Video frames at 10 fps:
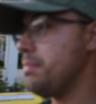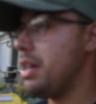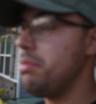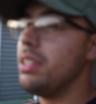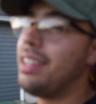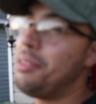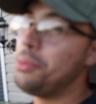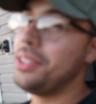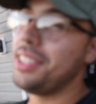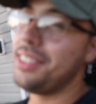maybe a
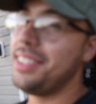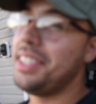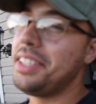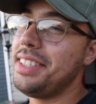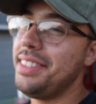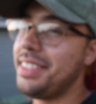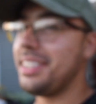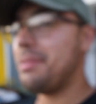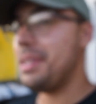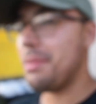couple 0 to 60s.
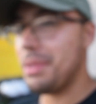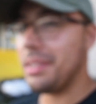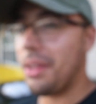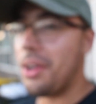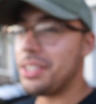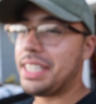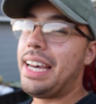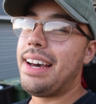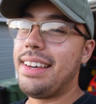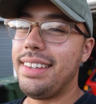I'm not a big launch
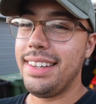guy.